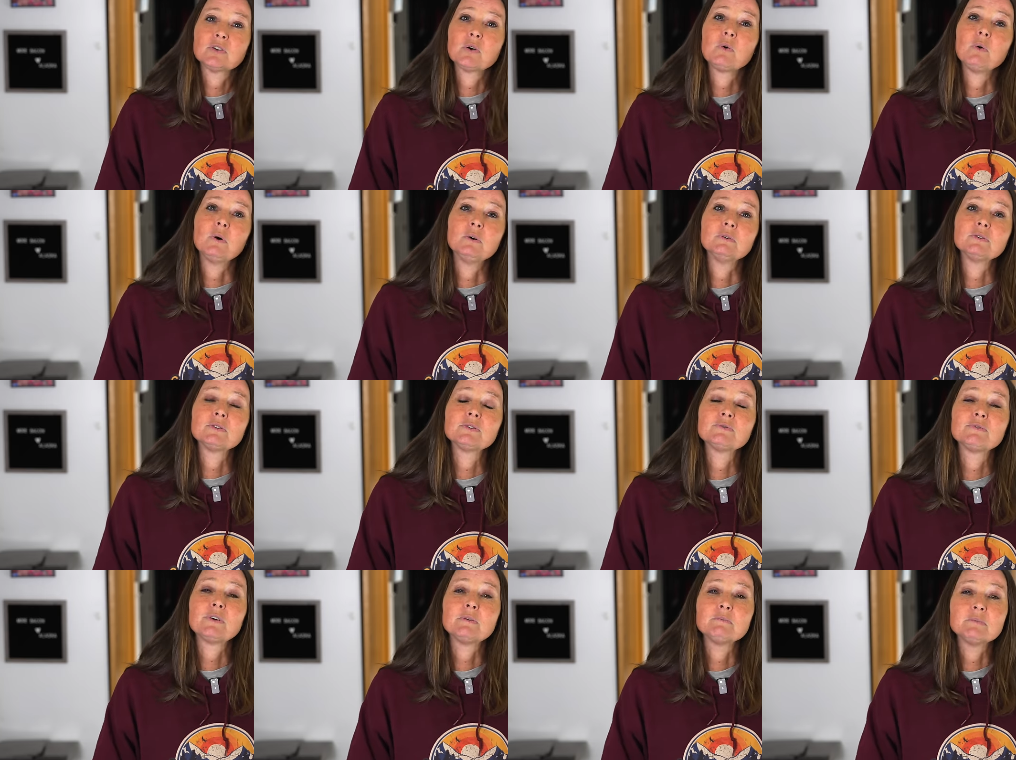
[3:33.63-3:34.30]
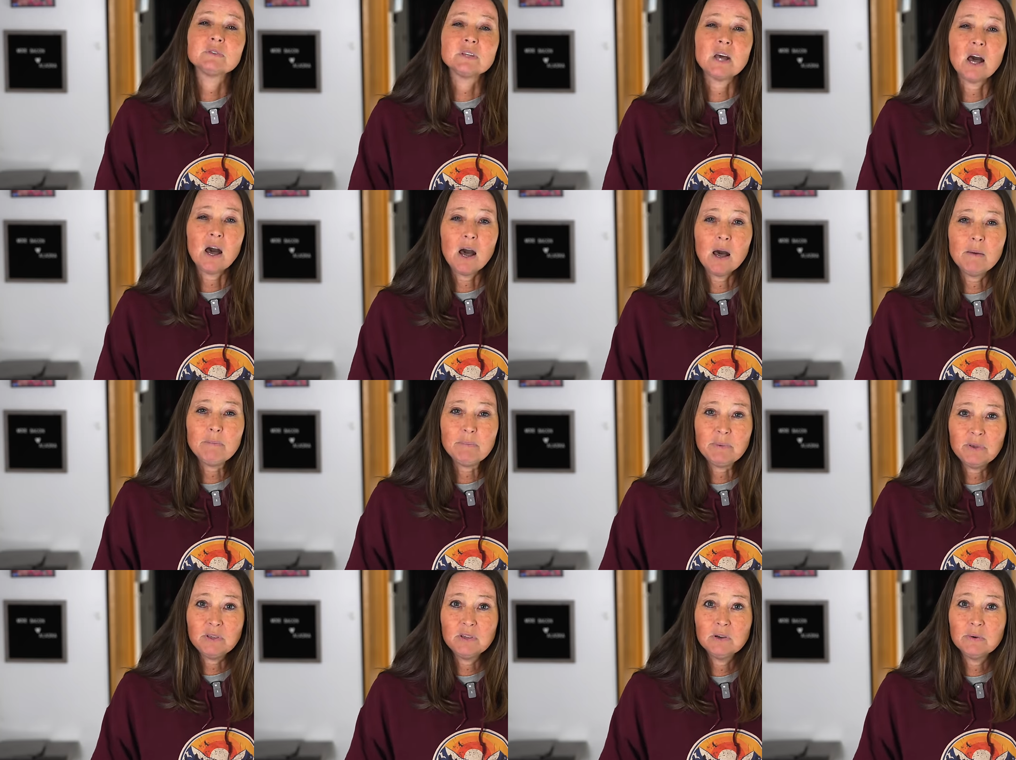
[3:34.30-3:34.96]
quotes from
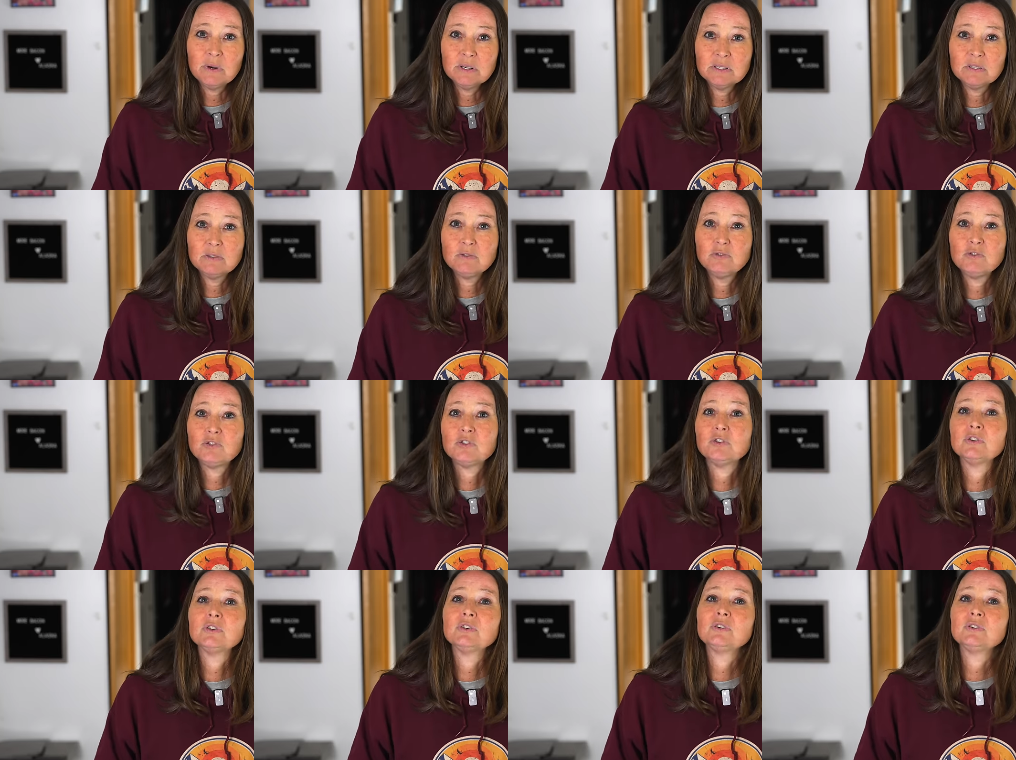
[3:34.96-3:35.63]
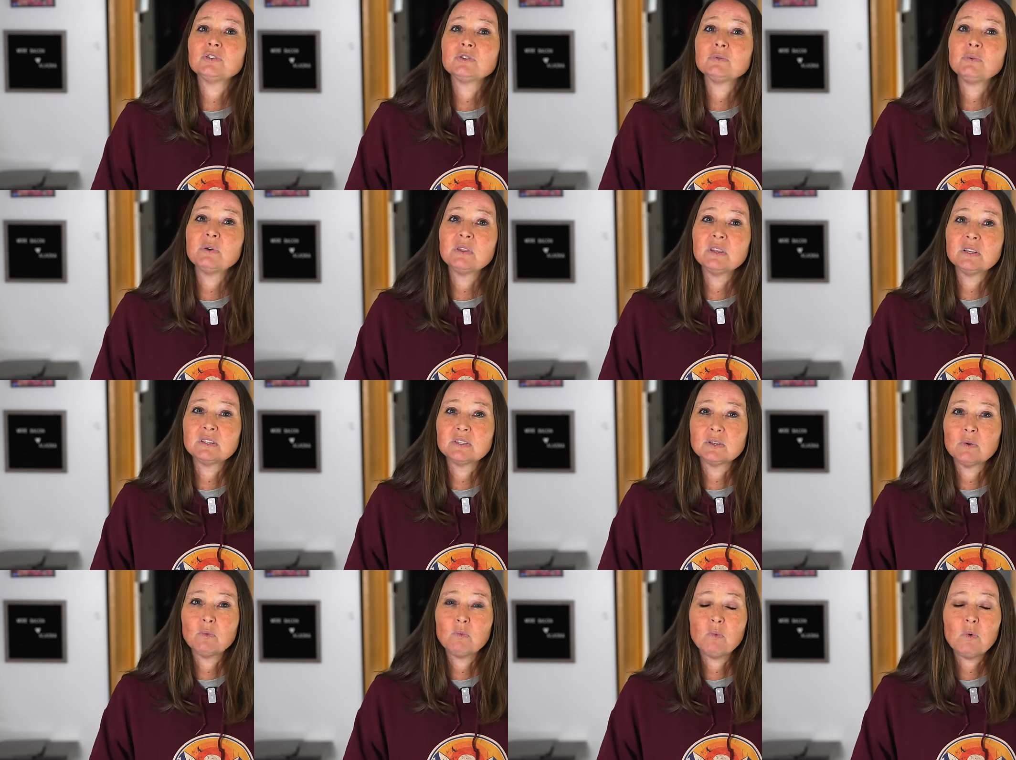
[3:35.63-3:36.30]
top US insurers with
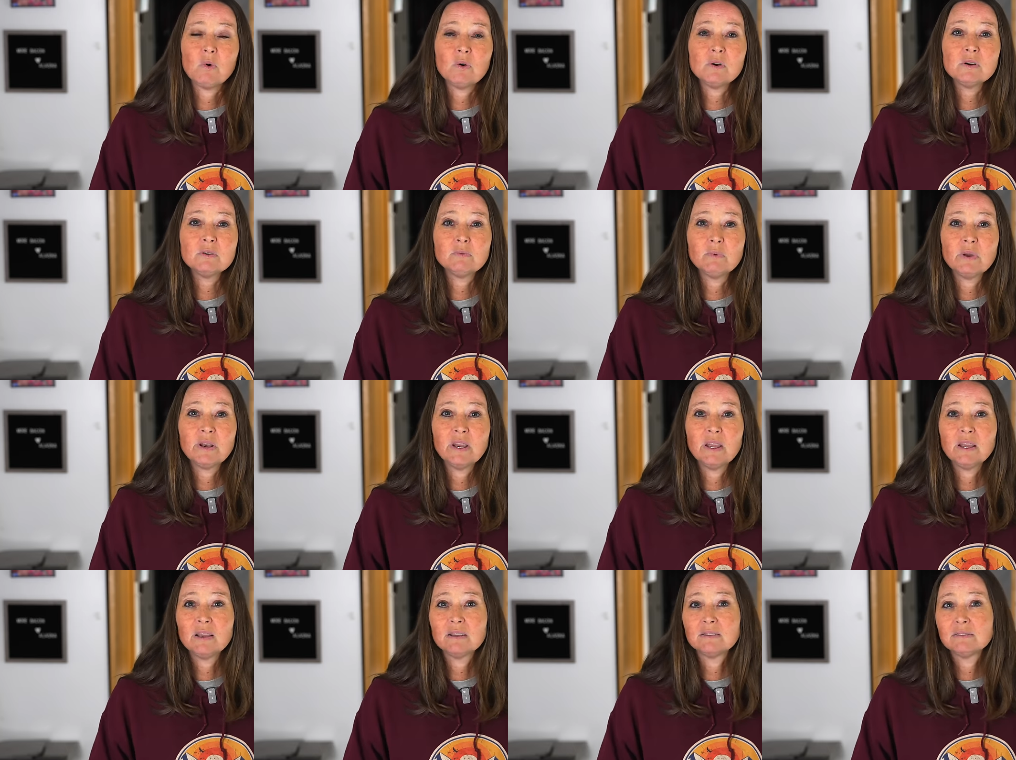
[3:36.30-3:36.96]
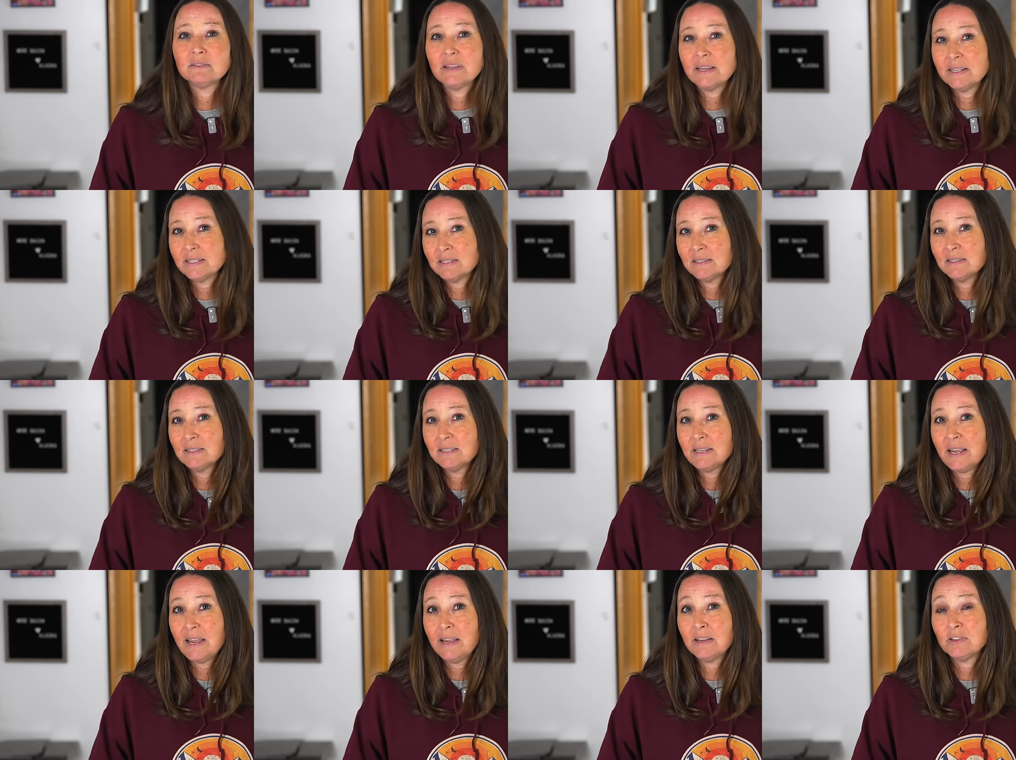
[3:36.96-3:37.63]
its award-winning
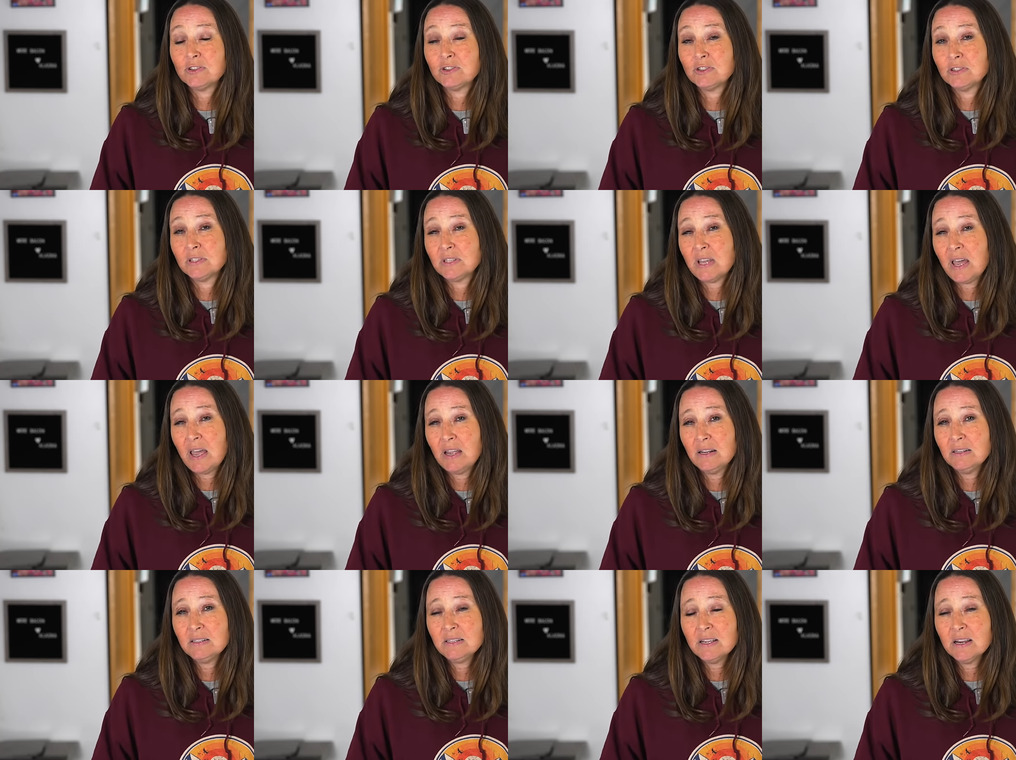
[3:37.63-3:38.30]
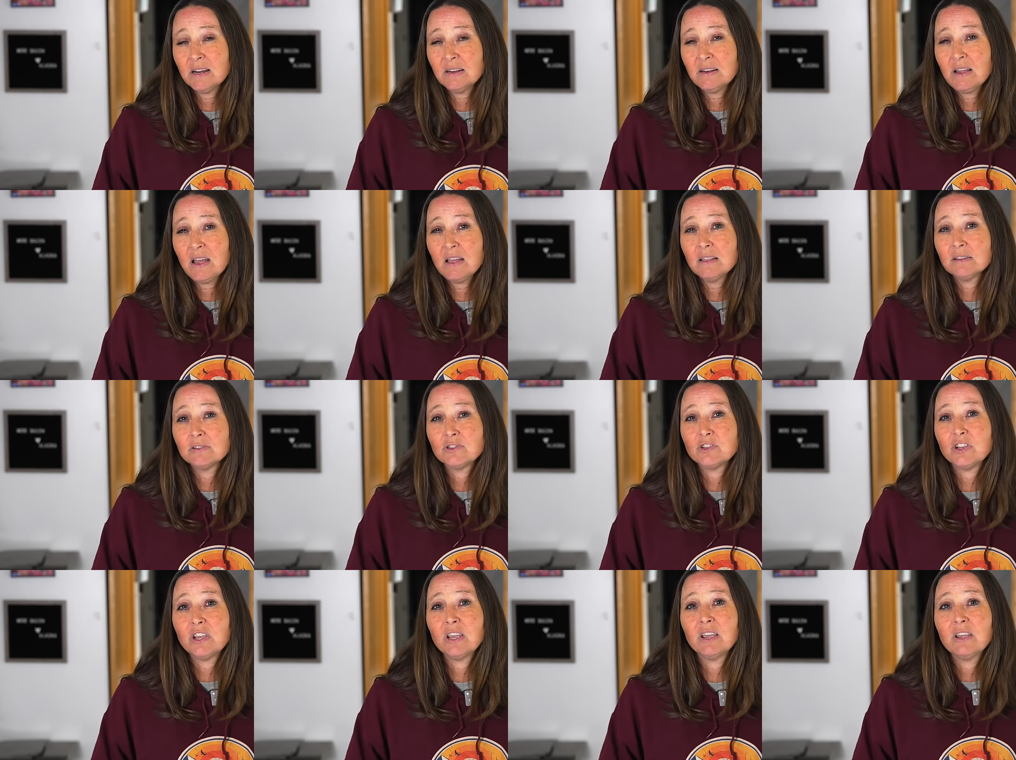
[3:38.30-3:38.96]
licensed agents and
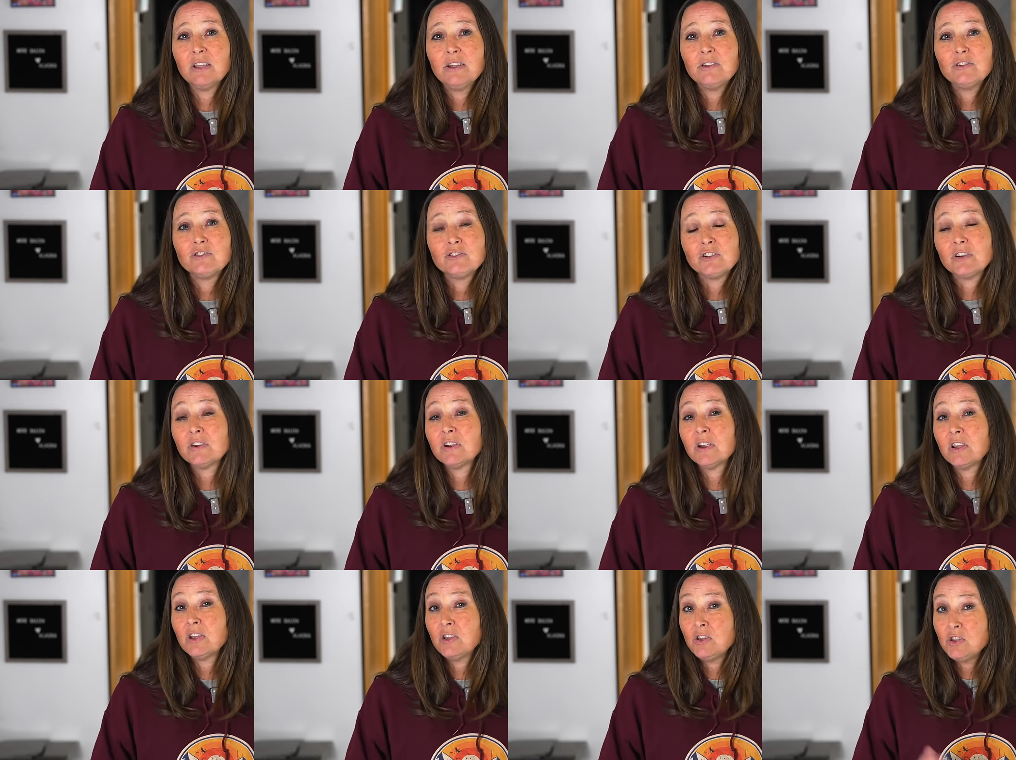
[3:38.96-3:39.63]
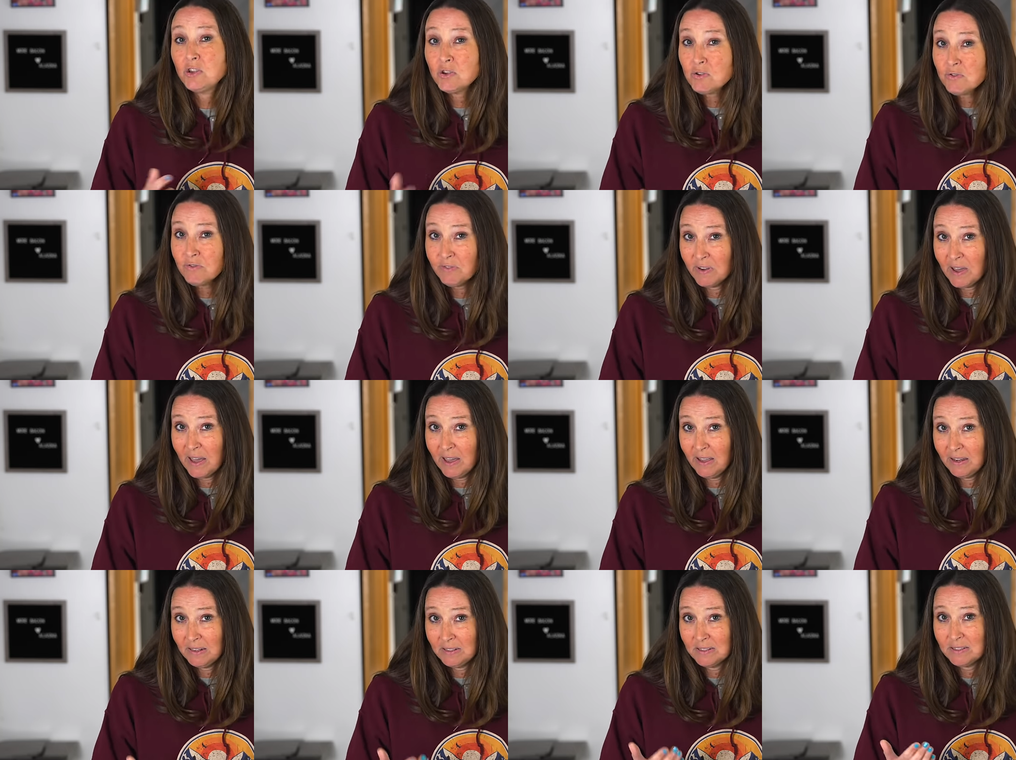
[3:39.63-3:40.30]
technology, ensuring you
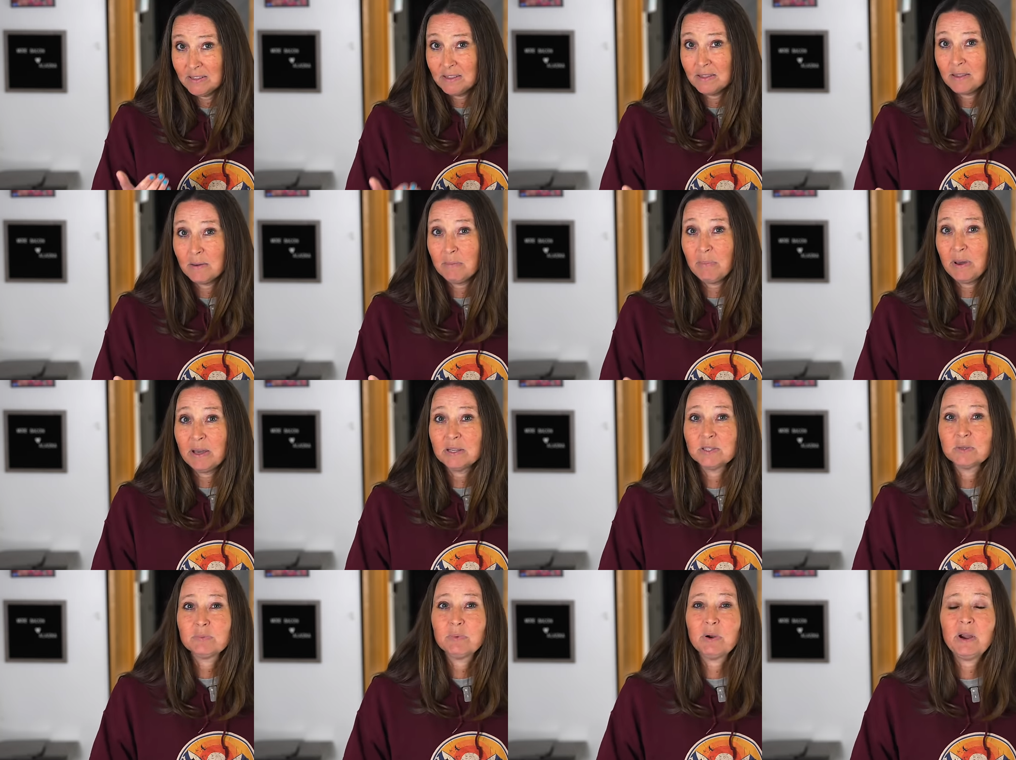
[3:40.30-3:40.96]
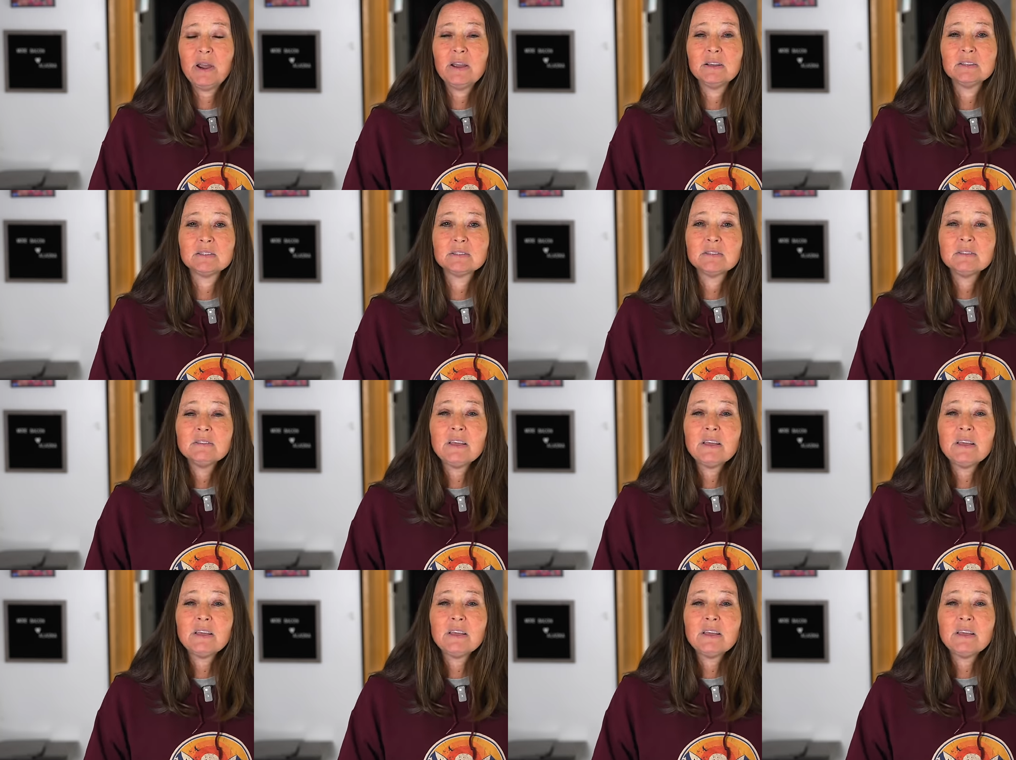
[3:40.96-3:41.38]
find the best price.